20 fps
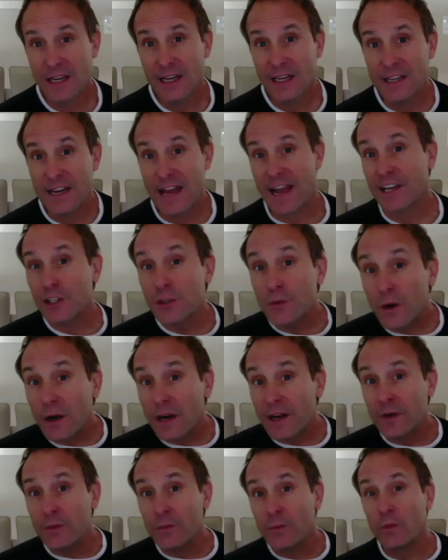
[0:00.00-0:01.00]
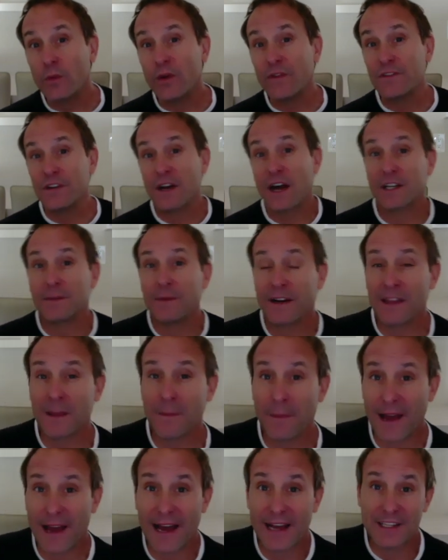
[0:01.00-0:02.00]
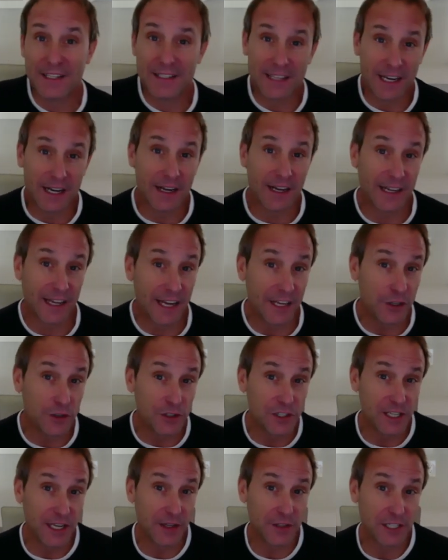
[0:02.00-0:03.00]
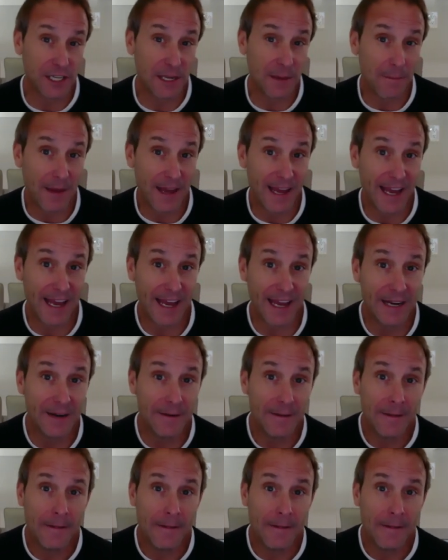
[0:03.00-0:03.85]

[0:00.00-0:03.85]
Next one we've talked about in the past that, again, your sales team may hate